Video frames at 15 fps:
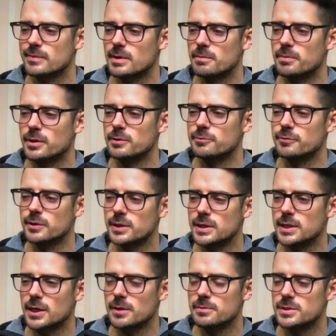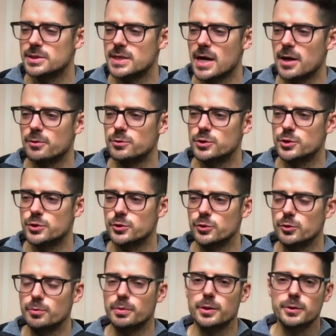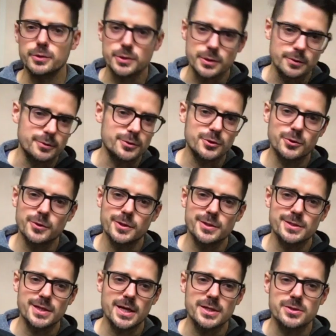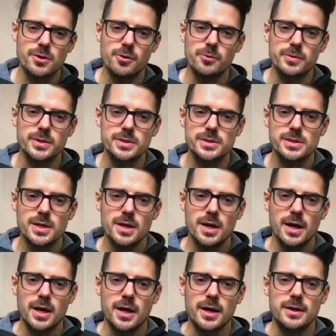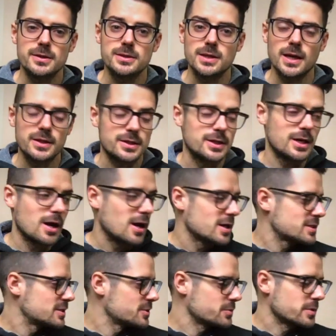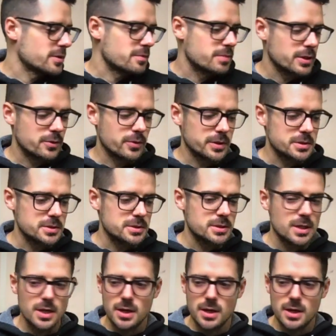it really comes down to personal choice, as always, and I think cost is one of the big ones.